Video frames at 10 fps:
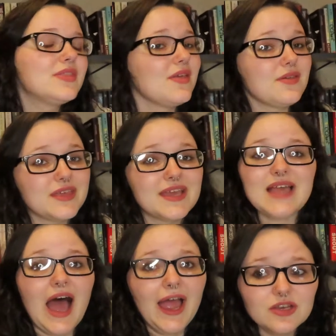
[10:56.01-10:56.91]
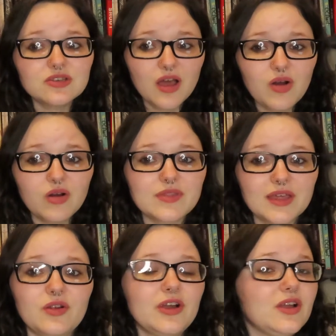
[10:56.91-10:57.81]
The other thing is, I know
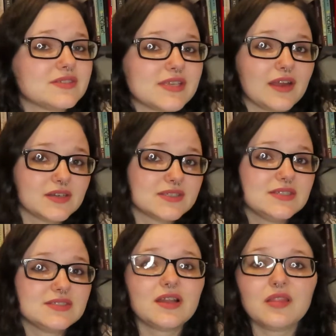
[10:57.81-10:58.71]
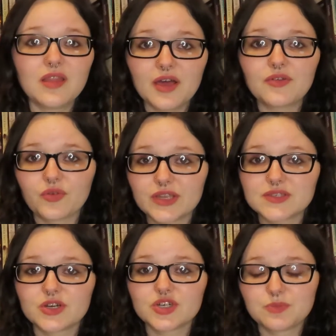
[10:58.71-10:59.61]
that Laurie Halse Anderson did a lot of
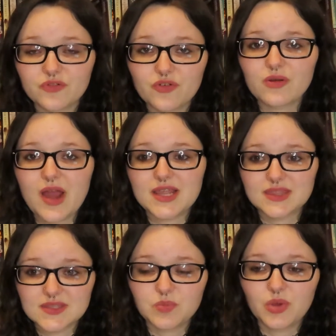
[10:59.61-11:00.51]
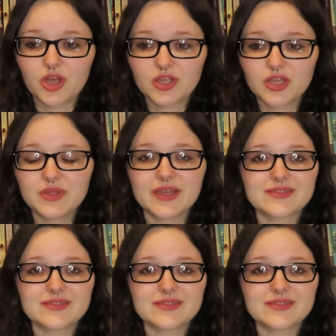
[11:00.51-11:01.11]
research before writing this book, because,